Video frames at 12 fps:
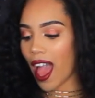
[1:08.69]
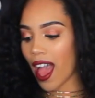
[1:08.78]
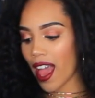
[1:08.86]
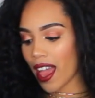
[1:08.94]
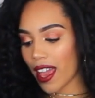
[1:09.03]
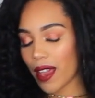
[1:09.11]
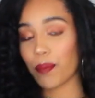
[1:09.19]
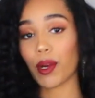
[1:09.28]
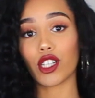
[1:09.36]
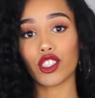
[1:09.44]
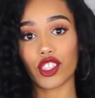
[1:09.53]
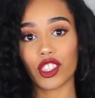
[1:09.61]
I
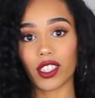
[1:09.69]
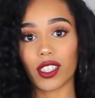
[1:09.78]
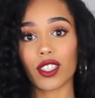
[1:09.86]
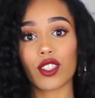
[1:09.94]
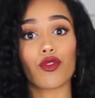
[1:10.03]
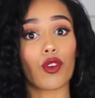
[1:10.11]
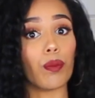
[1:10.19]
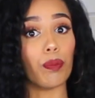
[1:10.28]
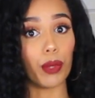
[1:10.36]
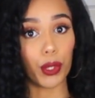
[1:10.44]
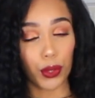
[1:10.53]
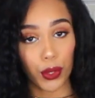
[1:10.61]
purchased this from
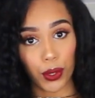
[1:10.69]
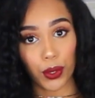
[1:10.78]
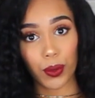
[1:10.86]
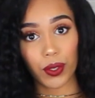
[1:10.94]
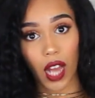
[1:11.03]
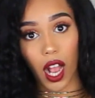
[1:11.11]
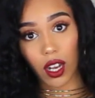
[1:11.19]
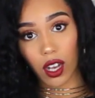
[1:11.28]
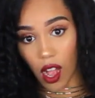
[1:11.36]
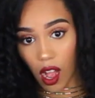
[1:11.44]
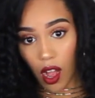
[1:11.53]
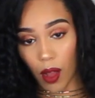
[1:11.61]

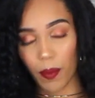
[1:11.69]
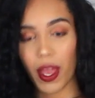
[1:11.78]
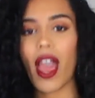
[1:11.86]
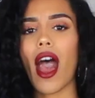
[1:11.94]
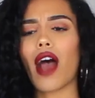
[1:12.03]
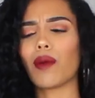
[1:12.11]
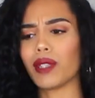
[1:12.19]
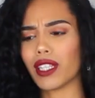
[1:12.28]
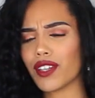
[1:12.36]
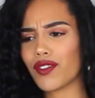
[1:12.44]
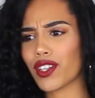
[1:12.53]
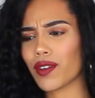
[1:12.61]
boohoo.com. I
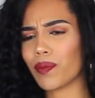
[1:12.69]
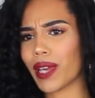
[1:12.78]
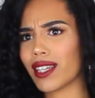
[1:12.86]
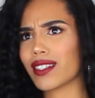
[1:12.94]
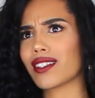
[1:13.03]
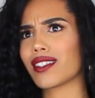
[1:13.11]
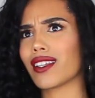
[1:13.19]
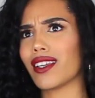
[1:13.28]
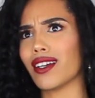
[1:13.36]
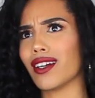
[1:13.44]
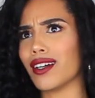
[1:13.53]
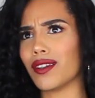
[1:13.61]
believe they're based,
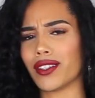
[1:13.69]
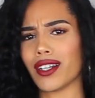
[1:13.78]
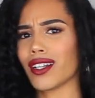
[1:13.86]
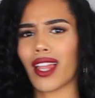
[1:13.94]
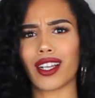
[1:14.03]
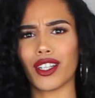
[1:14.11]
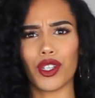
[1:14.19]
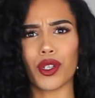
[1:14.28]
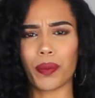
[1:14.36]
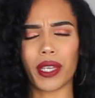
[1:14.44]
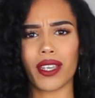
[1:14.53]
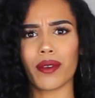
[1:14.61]
they're like a
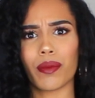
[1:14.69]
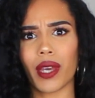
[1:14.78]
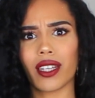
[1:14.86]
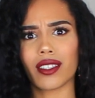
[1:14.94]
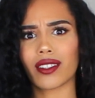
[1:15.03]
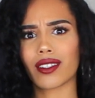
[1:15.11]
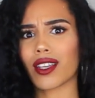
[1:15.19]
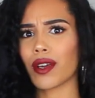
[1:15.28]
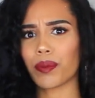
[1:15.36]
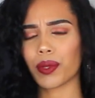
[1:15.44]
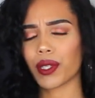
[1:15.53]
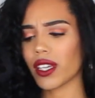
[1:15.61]
European based
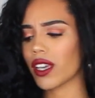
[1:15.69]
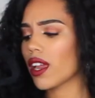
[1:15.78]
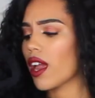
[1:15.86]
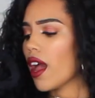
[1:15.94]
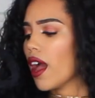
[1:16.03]
company.